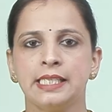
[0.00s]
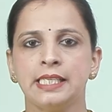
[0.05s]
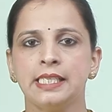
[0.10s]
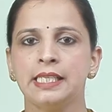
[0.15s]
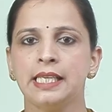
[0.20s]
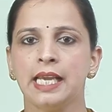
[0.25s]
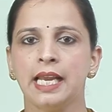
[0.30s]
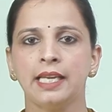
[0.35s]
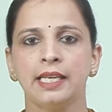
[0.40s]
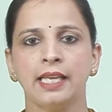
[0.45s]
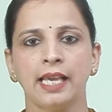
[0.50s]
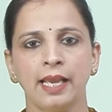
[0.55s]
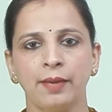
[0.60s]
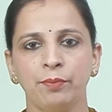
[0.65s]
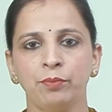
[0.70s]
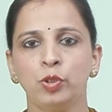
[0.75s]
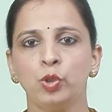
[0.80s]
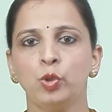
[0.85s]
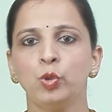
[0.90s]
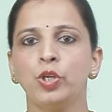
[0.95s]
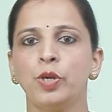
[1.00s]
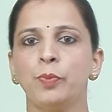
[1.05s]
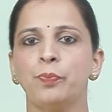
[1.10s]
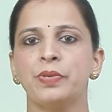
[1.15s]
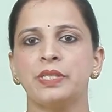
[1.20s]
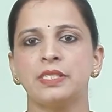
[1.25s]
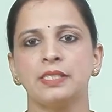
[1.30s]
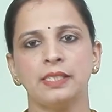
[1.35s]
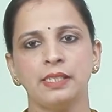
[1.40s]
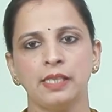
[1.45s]
D and M to
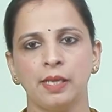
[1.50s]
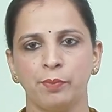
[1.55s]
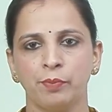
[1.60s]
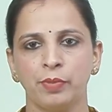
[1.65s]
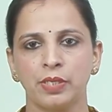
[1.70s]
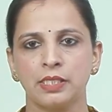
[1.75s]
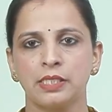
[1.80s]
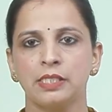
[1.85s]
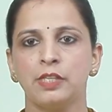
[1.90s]
represent numbers.